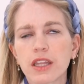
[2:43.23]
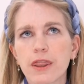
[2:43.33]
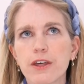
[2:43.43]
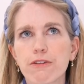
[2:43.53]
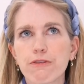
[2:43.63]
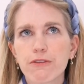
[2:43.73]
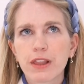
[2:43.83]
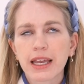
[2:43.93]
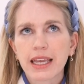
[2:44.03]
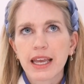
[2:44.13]
the
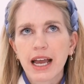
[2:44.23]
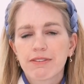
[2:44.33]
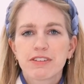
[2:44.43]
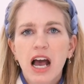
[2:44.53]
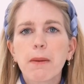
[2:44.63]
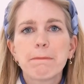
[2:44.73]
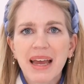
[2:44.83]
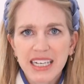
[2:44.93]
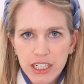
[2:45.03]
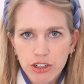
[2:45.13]
like I've not
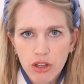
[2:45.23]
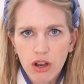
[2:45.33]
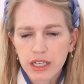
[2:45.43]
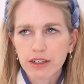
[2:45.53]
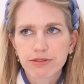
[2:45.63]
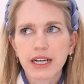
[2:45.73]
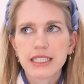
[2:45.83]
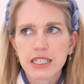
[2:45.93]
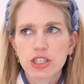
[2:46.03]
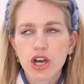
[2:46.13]
been here long enough,
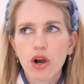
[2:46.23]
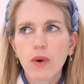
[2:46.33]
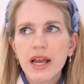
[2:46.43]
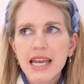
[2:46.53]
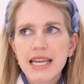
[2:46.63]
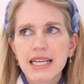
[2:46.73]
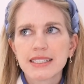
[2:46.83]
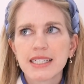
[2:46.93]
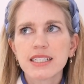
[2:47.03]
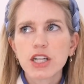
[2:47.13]
right, to know
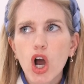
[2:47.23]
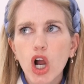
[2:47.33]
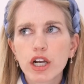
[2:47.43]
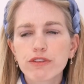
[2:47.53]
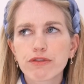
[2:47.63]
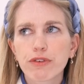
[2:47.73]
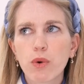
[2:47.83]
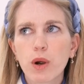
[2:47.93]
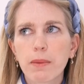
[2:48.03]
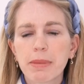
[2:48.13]
is it as hard
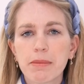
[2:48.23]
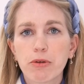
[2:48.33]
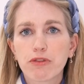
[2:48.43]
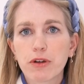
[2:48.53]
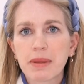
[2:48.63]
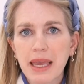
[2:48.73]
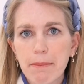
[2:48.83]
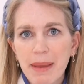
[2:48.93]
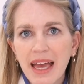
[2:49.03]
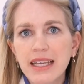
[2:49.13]
for people from
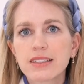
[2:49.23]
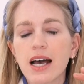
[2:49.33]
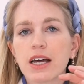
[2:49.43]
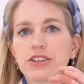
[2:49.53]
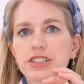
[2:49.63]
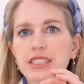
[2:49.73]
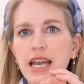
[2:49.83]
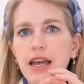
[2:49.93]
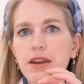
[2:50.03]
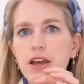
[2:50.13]
Quebec to
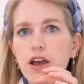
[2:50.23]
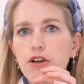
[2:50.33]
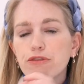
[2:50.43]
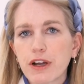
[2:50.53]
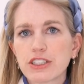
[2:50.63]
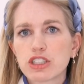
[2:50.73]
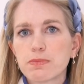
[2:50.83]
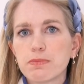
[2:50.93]
understand French